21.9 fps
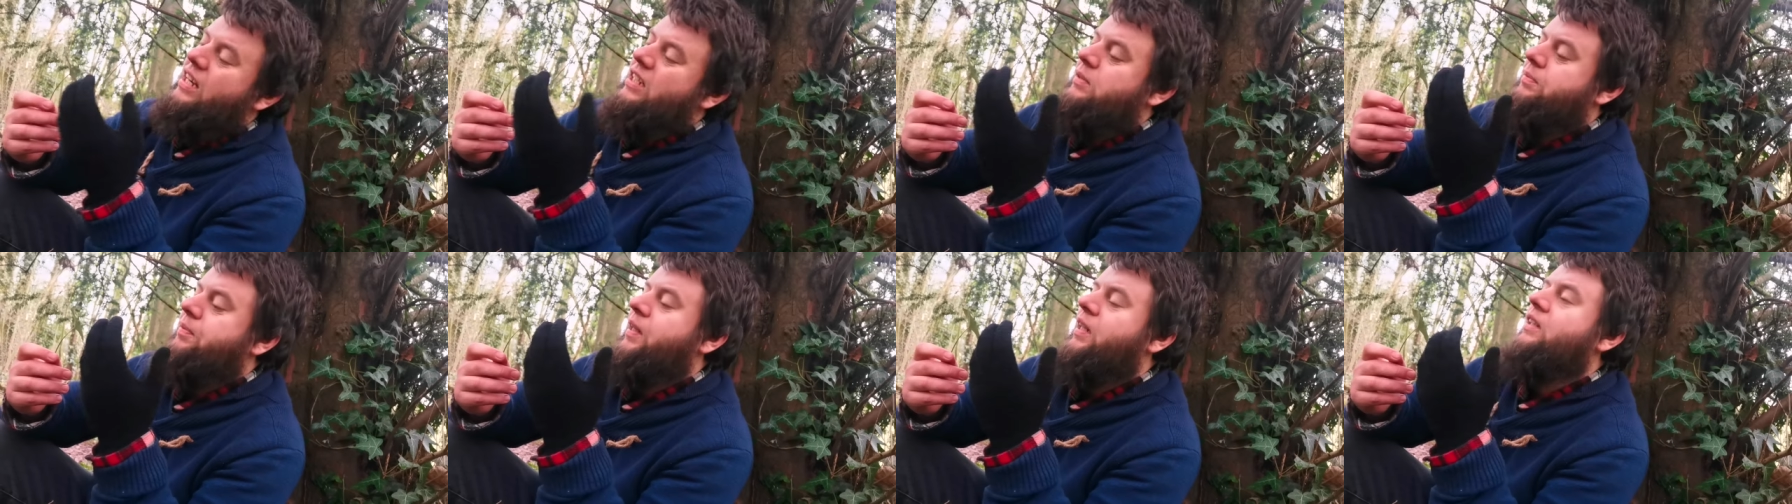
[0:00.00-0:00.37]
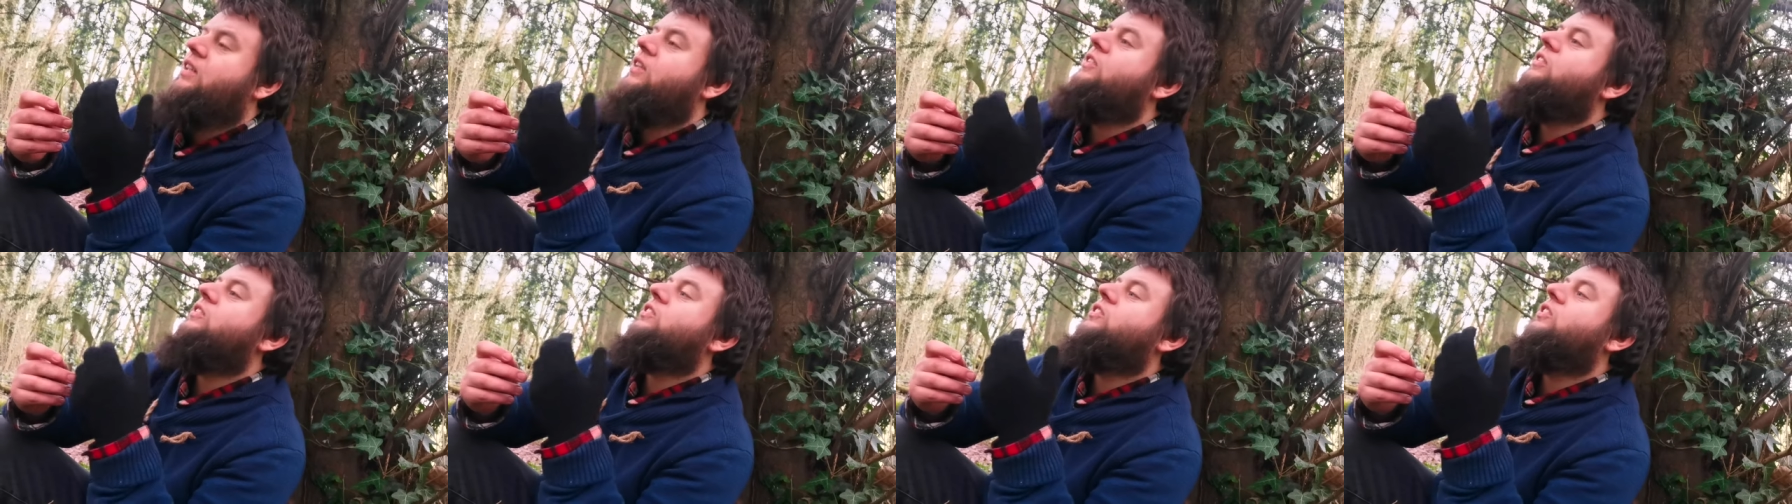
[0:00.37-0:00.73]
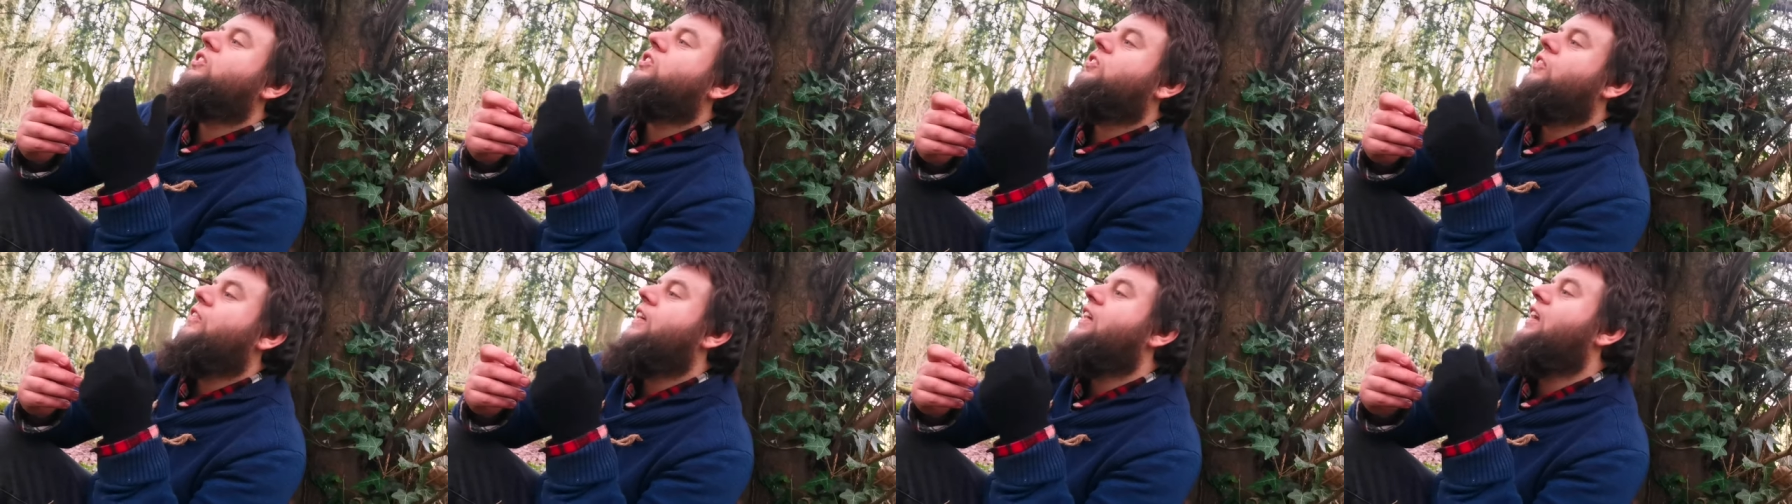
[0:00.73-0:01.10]
and it's been used
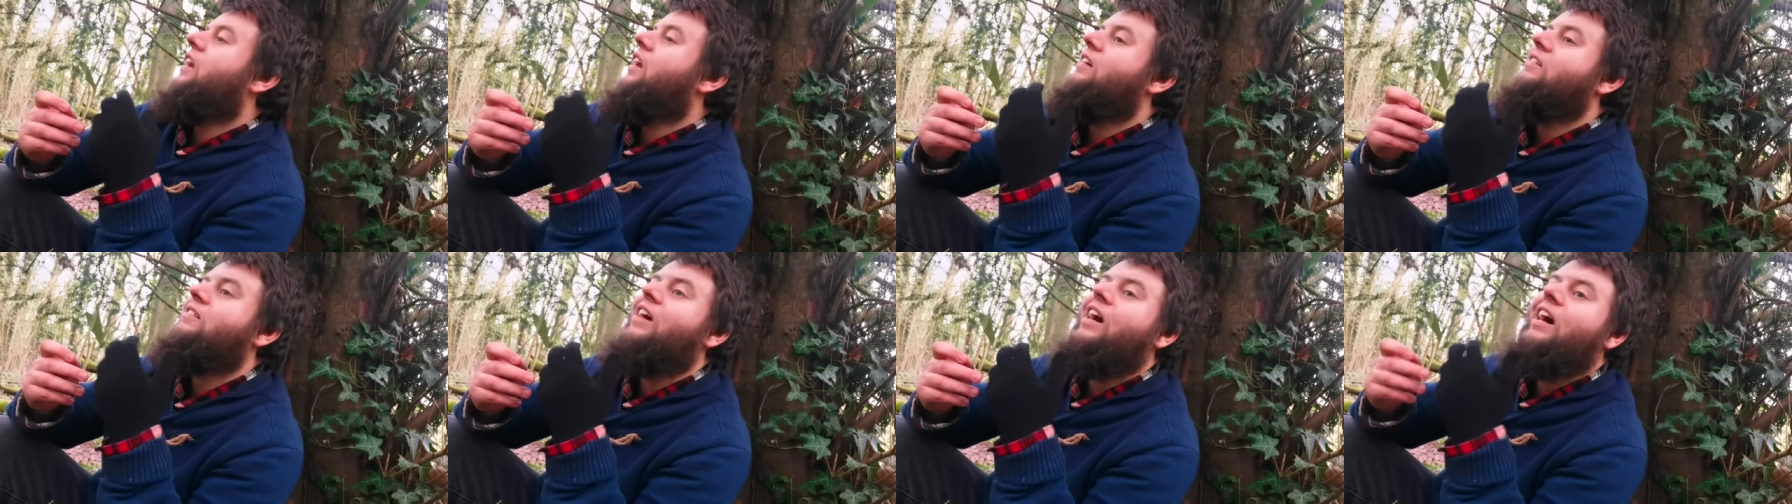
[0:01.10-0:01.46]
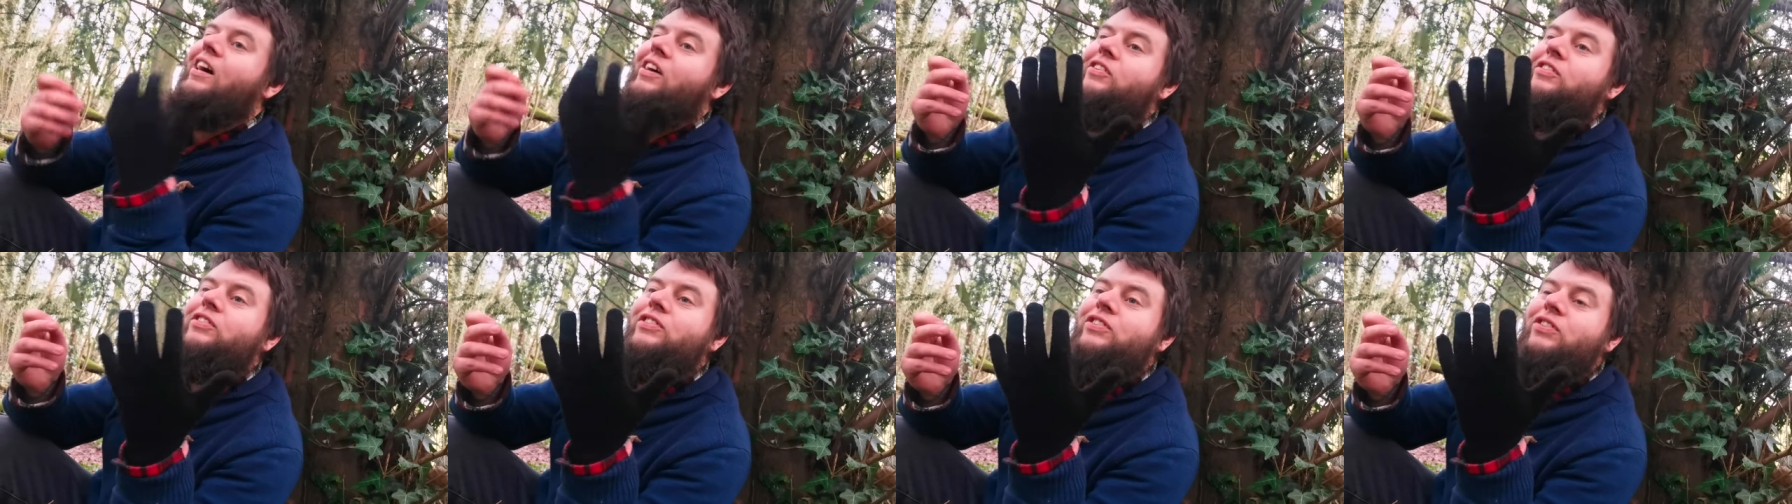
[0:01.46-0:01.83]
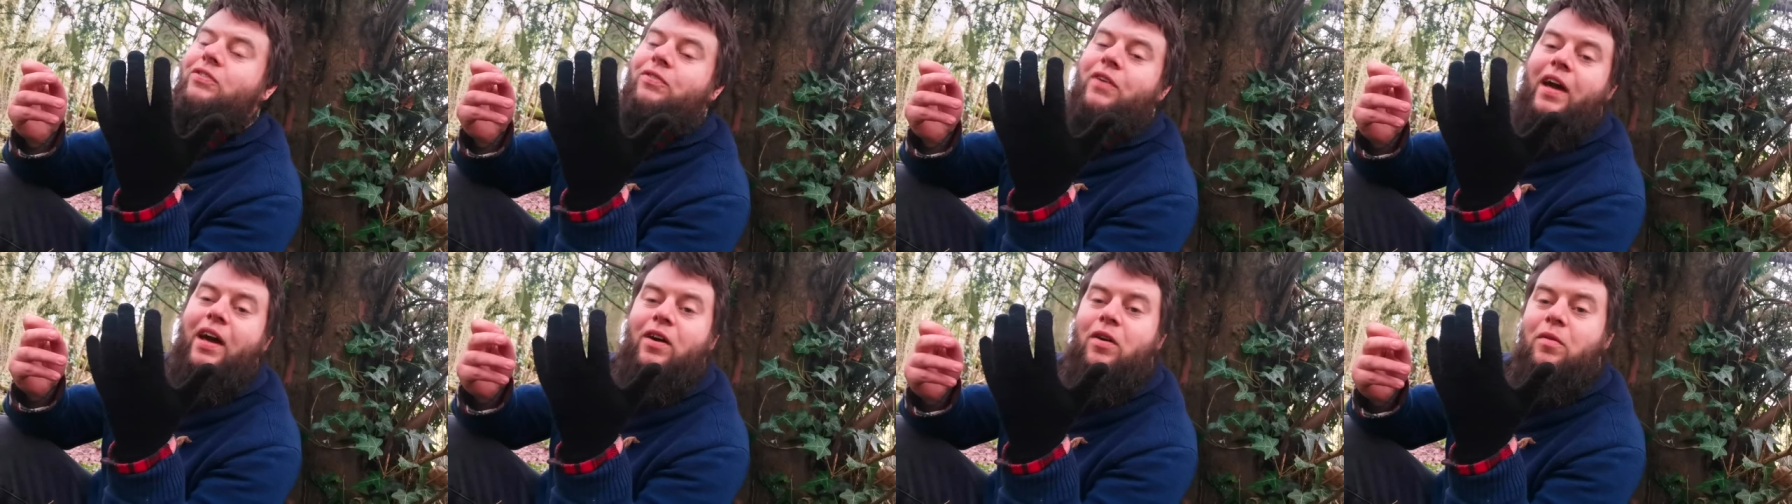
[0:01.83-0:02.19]
to treat a whole
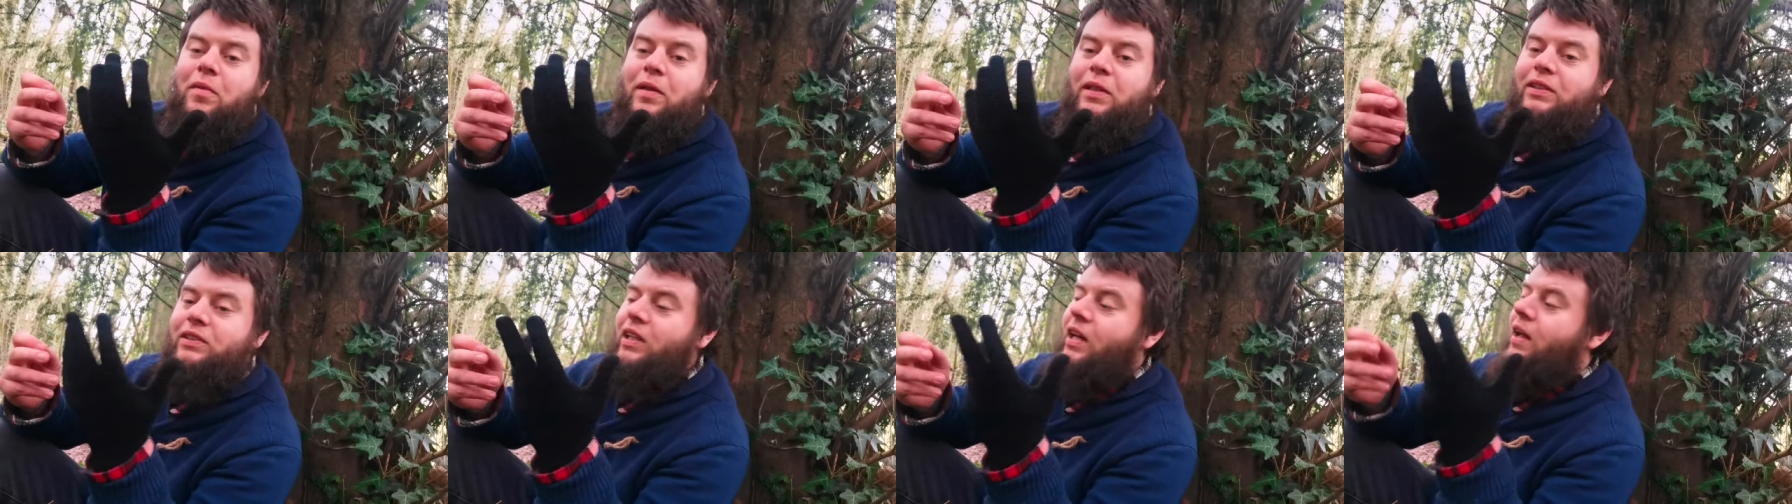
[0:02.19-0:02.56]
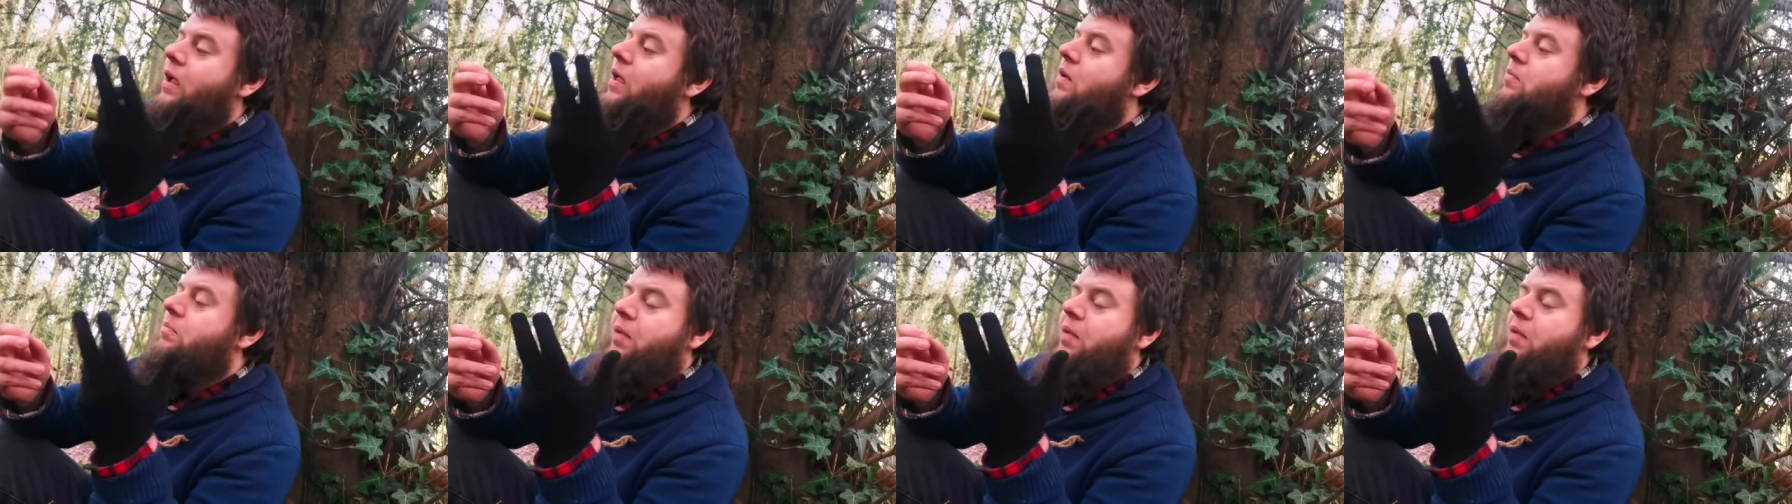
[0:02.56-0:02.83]
host of ailments,